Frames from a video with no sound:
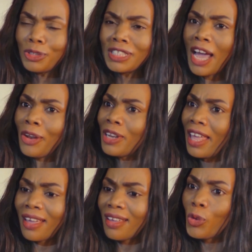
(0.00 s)
You sound
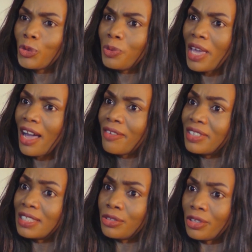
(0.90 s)
like what we have
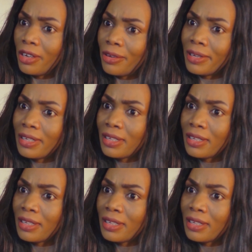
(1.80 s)
is real.